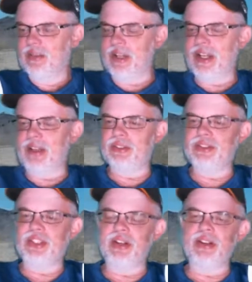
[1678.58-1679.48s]
Well,
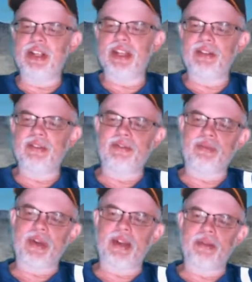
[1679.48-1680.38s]
she gonna get
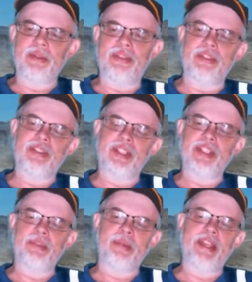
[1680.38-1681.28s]
why? See,
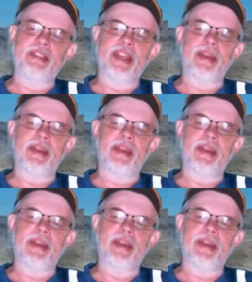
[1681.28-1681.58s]
this is base